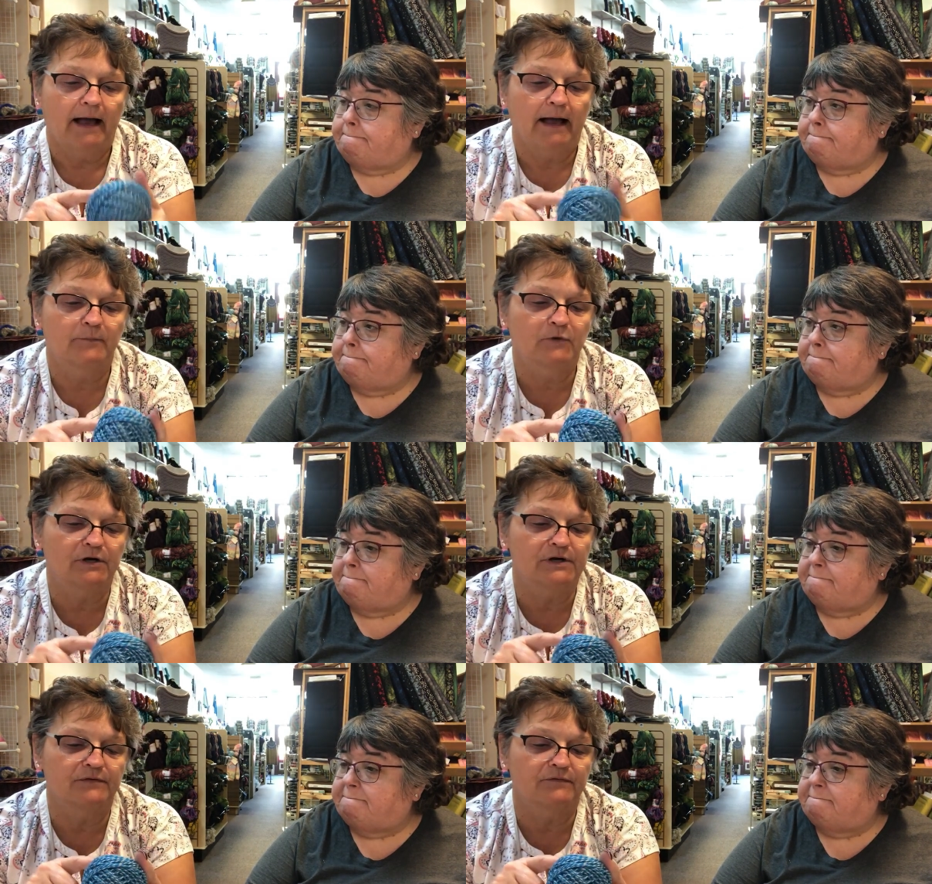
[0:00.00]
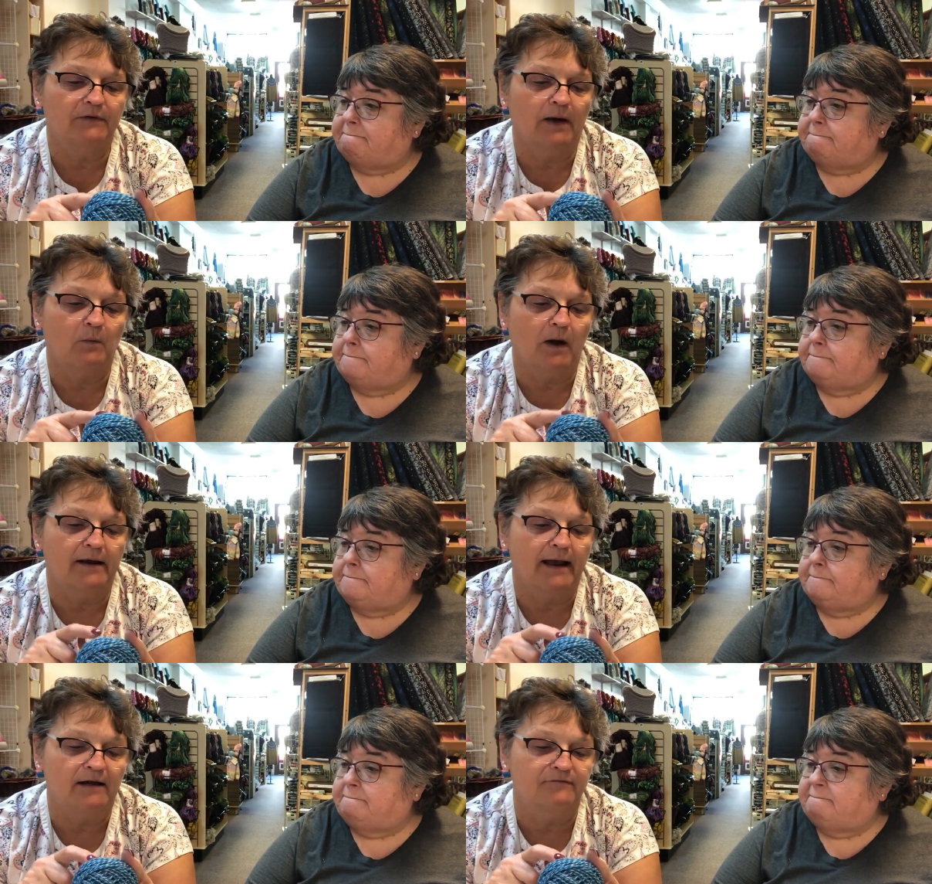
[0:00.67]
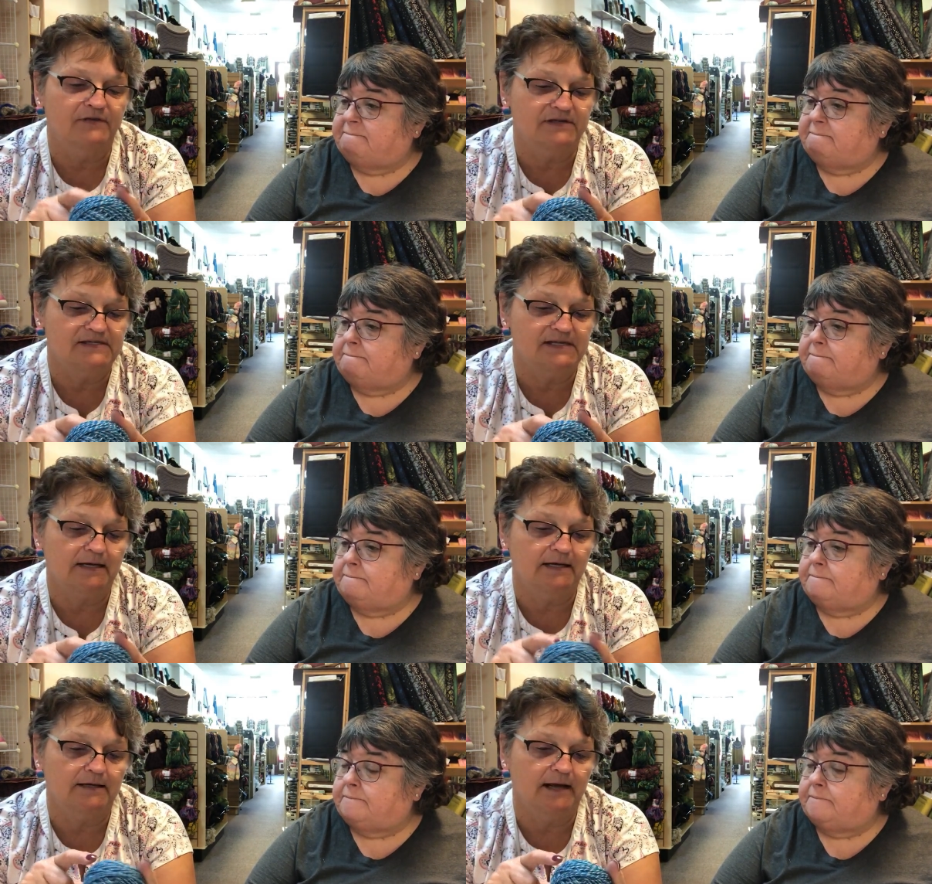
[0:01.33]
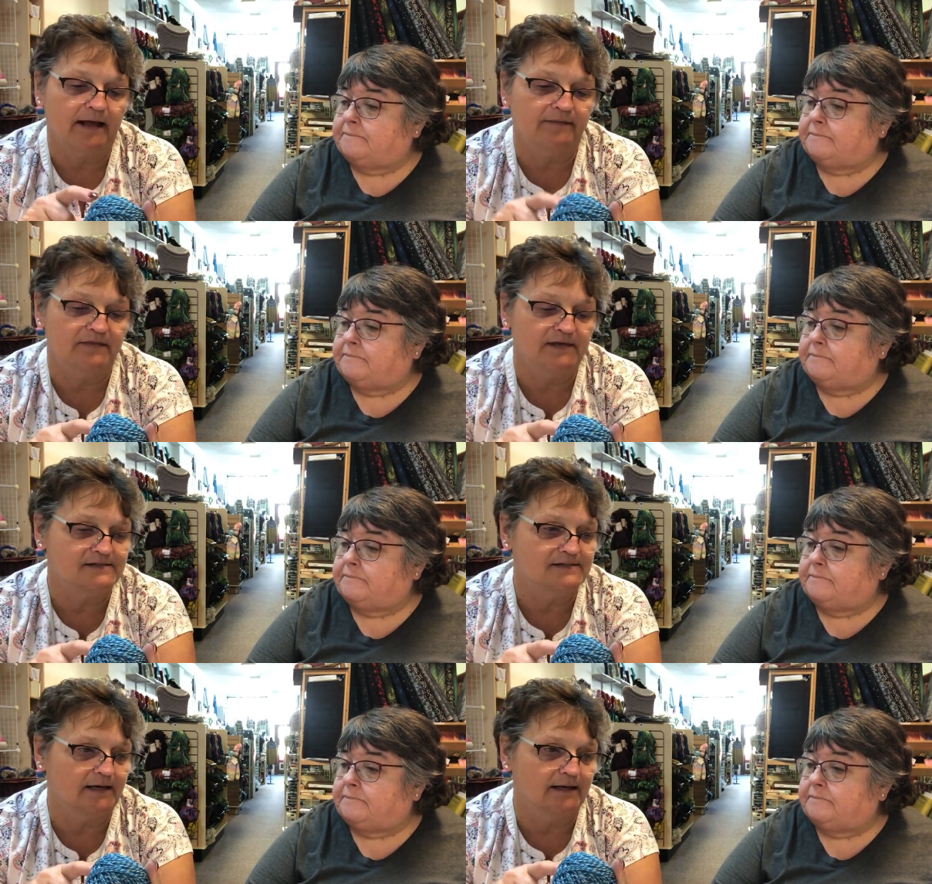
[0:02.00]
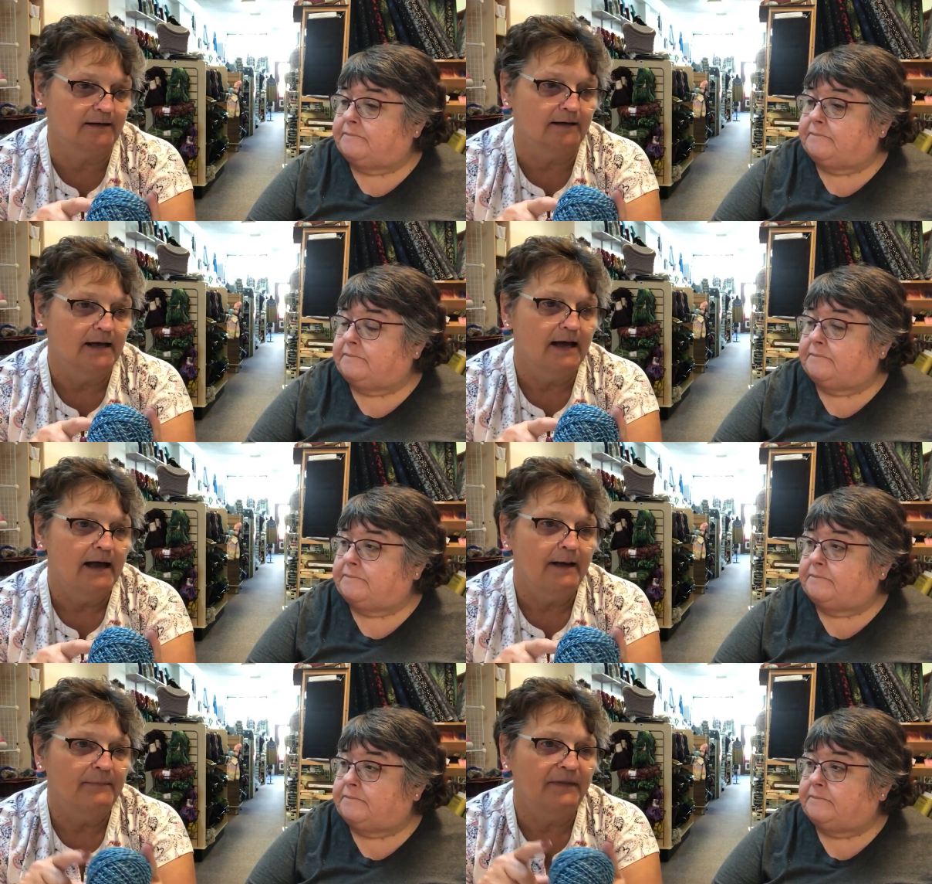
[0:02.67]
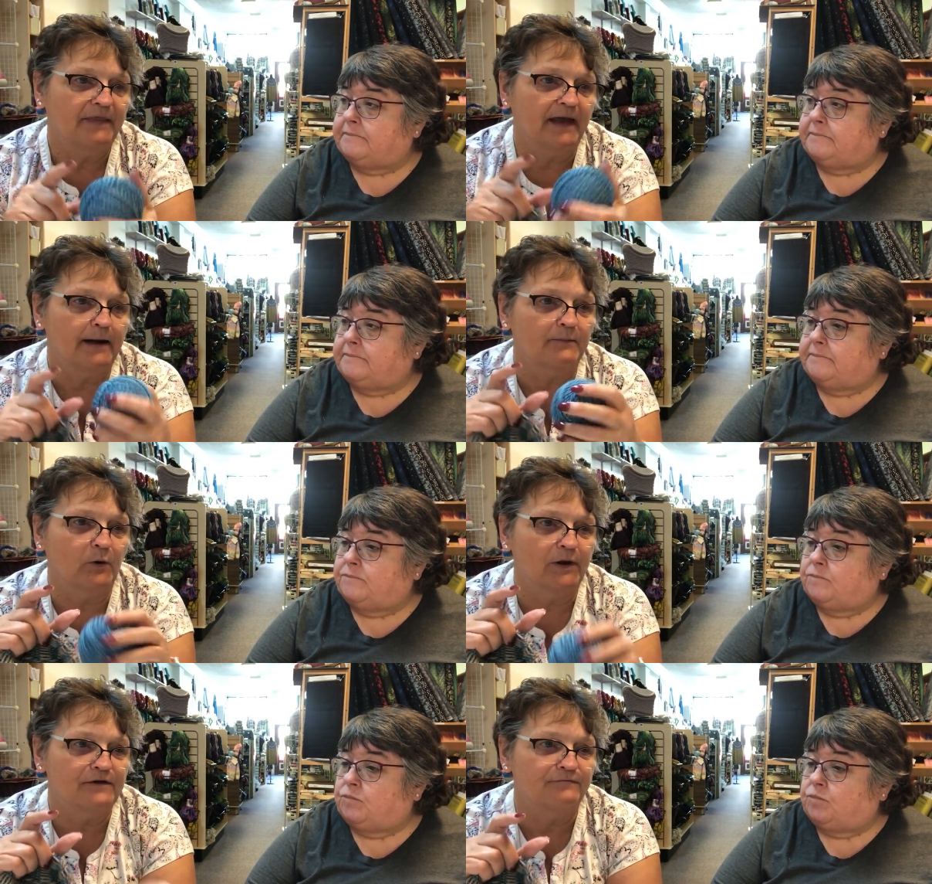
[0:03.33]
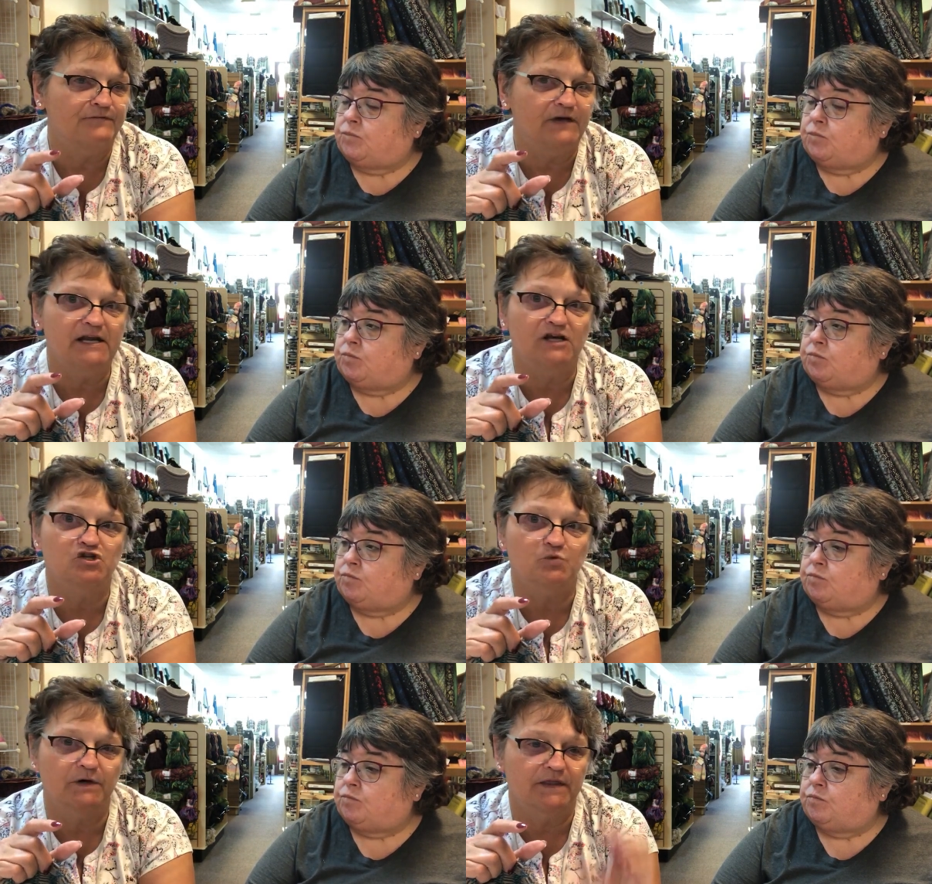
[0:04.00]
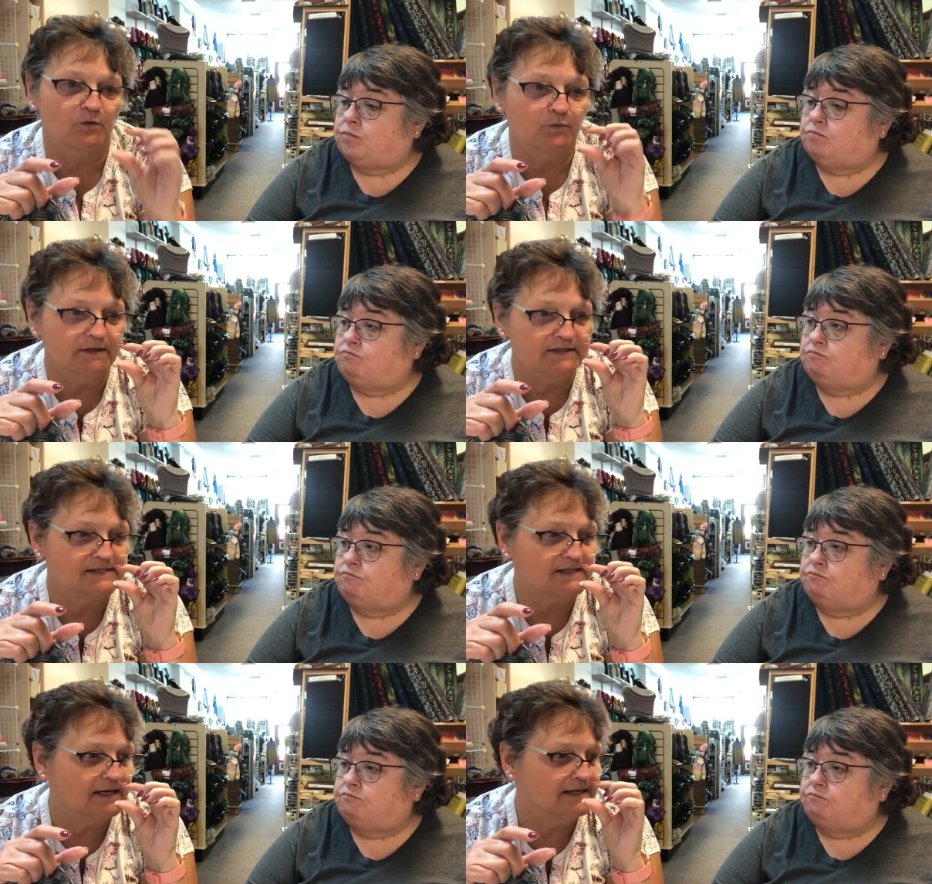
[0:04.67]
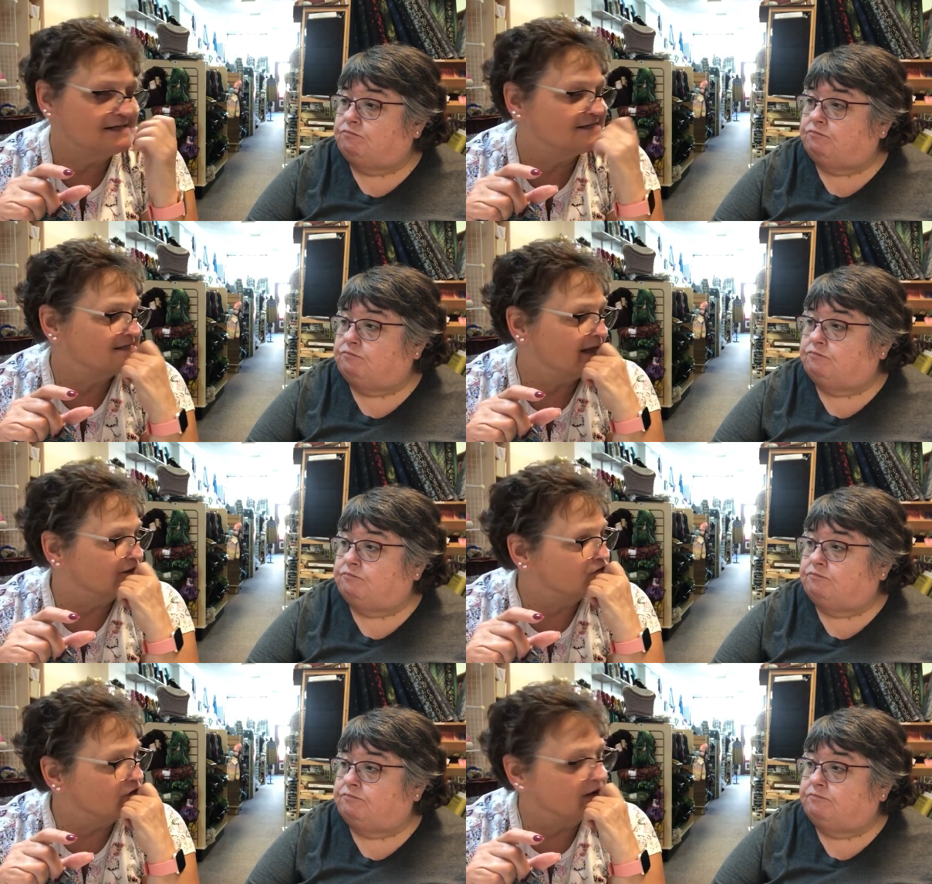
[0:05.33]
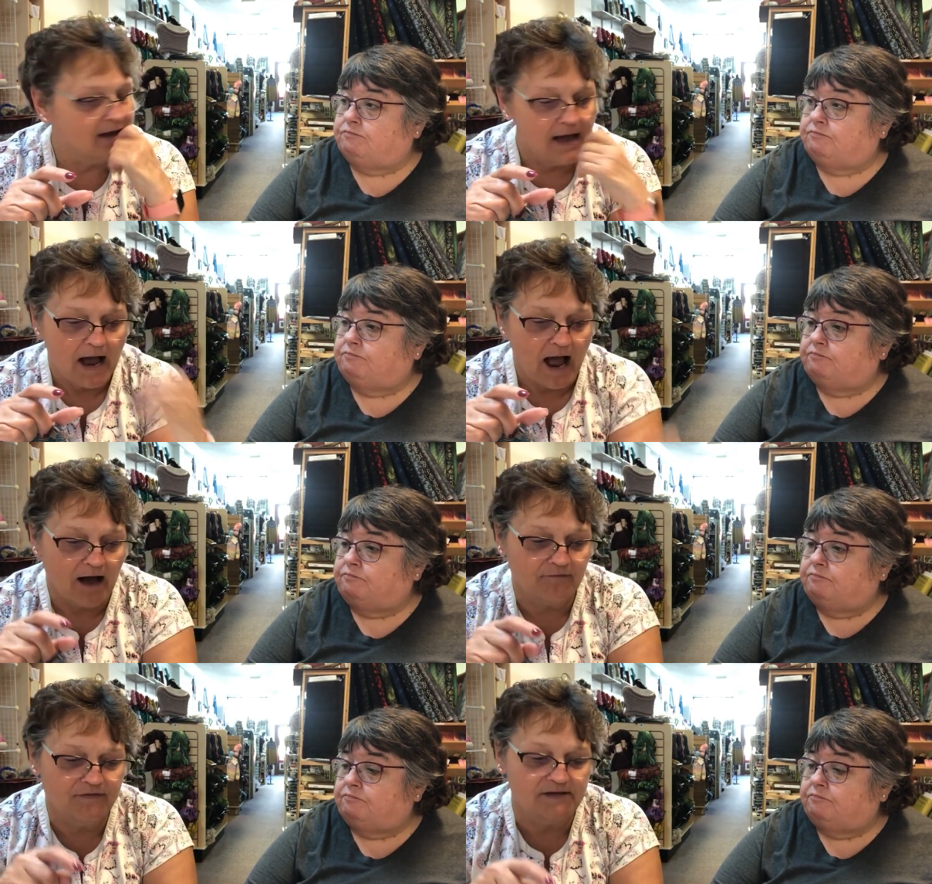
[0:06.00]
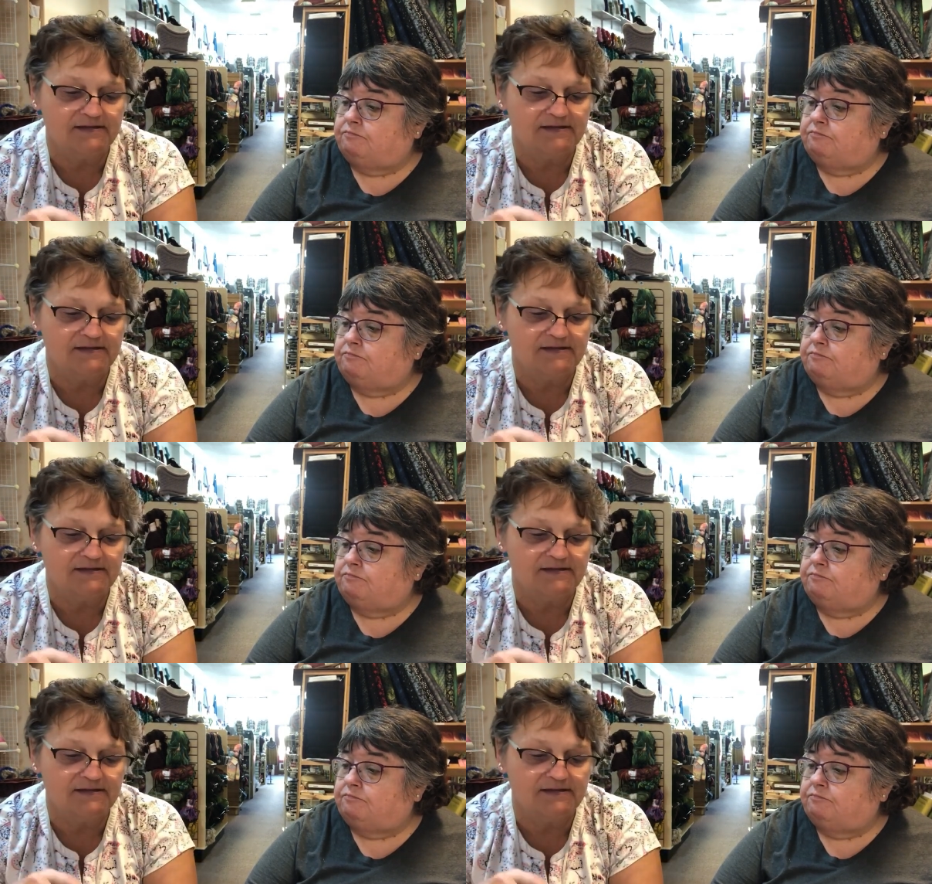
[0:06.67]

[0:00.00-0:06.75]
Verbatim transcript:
Speaker 1: I want to have this in and this in, but then I'm going to finish with a real skinny section of